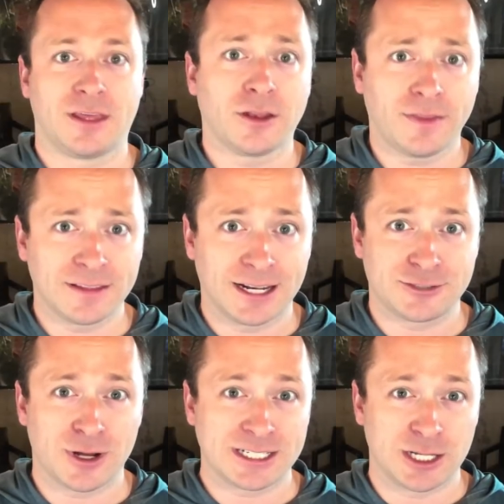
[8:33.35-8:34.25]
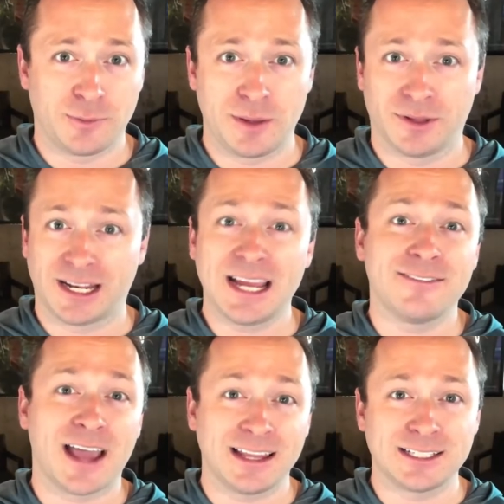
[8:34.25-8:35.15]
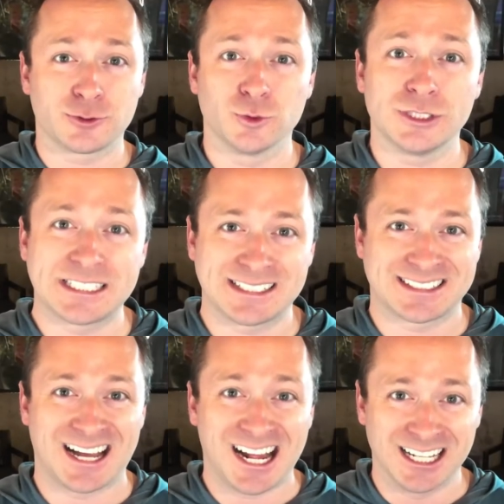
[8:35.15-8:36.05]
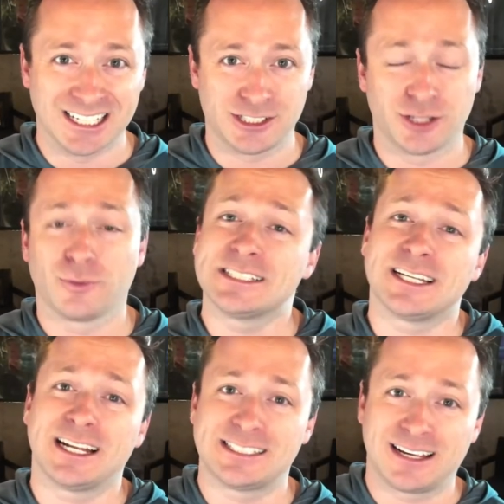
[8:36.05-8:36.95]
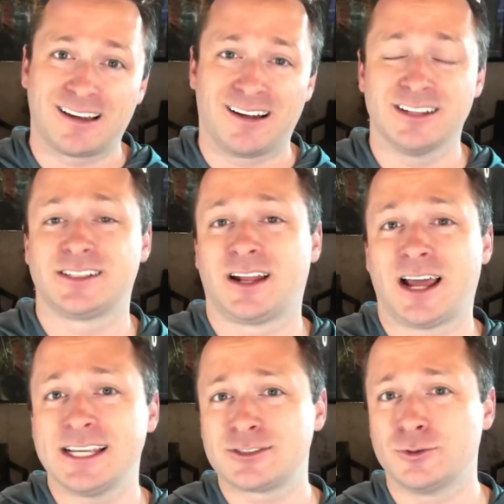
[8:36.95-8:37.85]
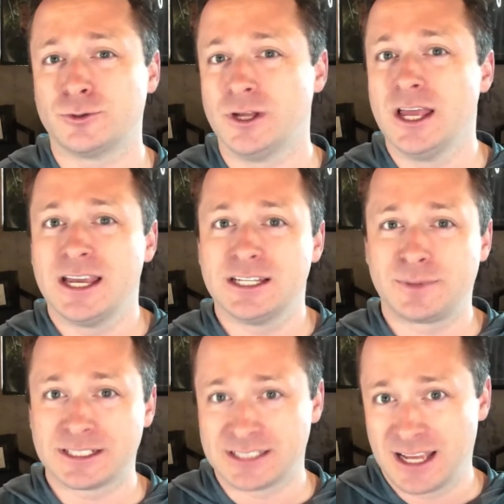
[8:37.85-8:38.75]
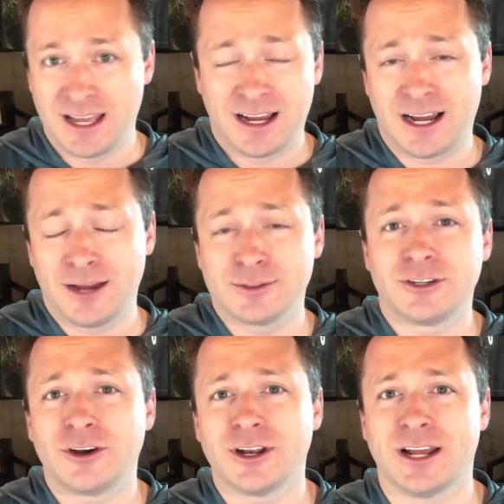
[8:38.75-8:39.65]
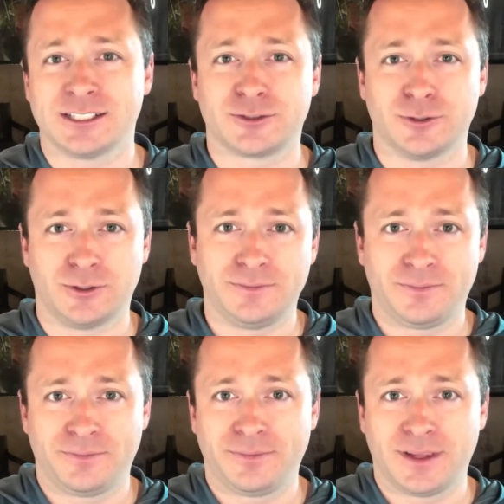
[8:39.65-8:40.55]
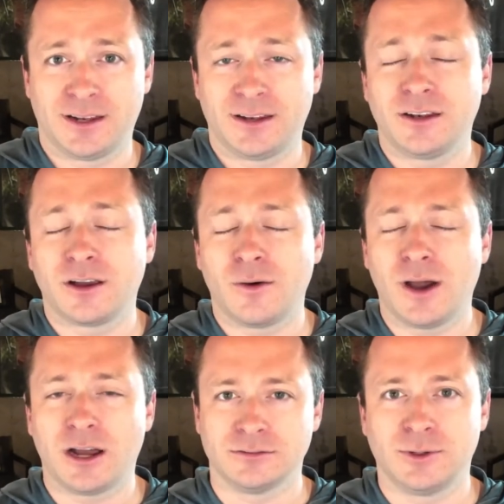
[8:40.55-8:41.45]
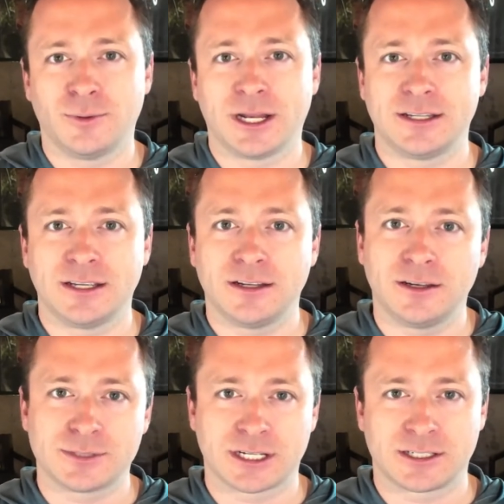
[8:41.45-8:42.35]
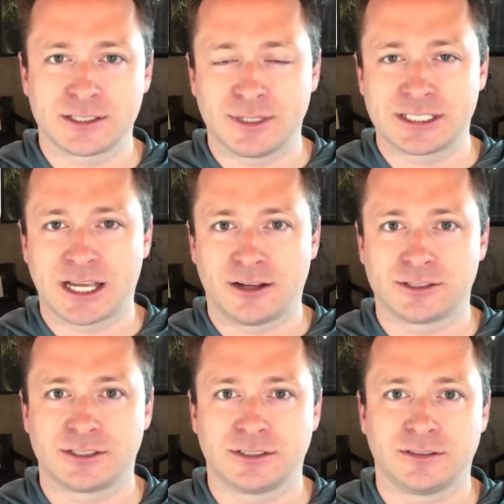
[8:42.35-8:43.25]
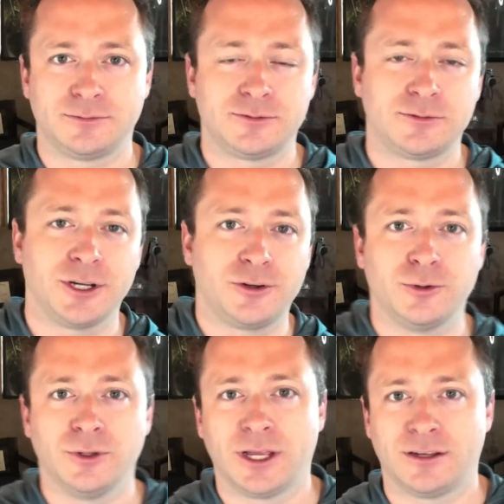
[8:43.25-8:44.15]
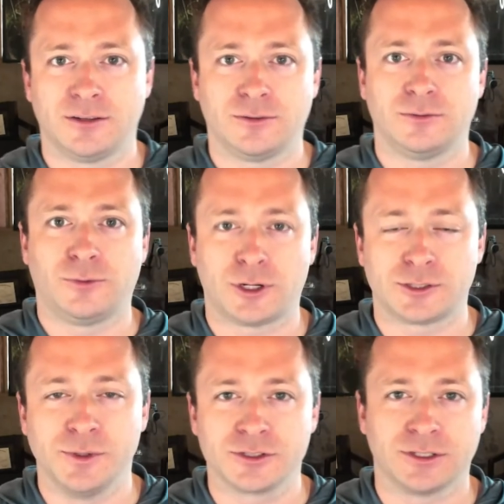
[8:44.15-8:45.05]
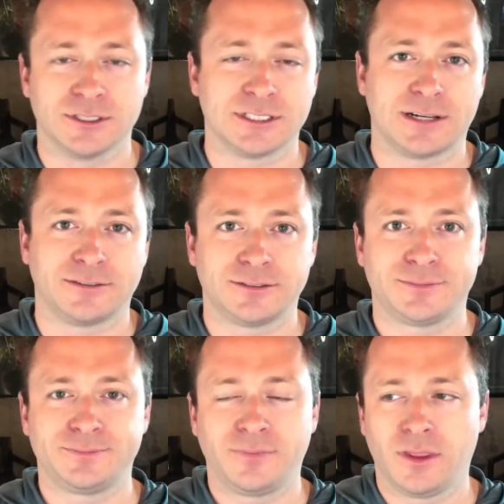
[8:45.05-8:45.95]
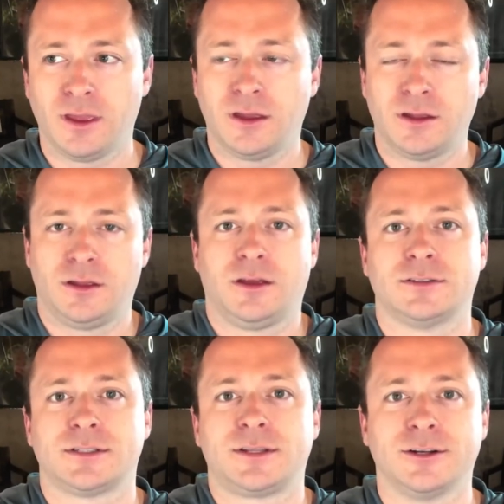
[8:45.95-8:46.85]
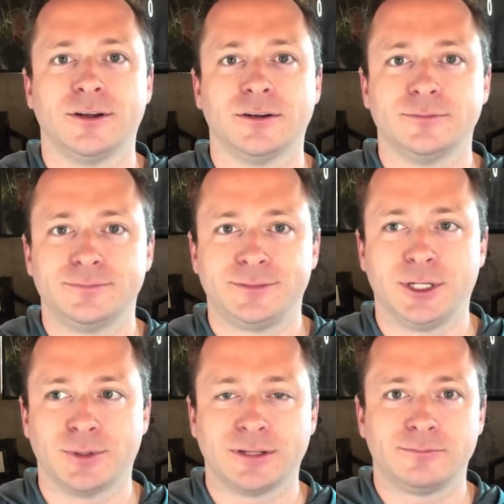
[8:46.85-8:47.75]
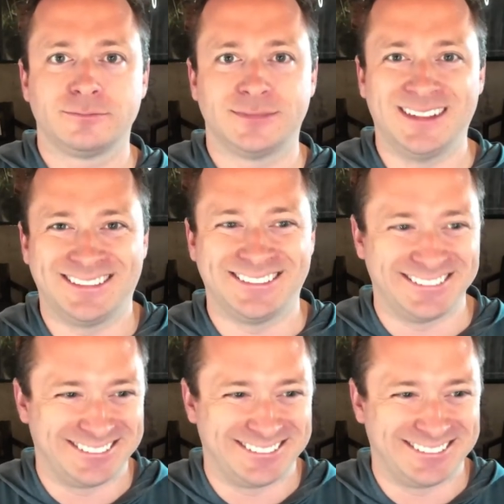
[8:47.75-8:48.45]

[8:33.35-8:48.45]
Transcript: other thing that I try to tell people, and I have had this rule since college, and the reason that I say college, not high school, is because I was a nerd in high school and I didn't go out. And when I did, it was like to somebody's house to drink Kool Aid and watch musicals and stuff. I was a theater nerd. Deal with it.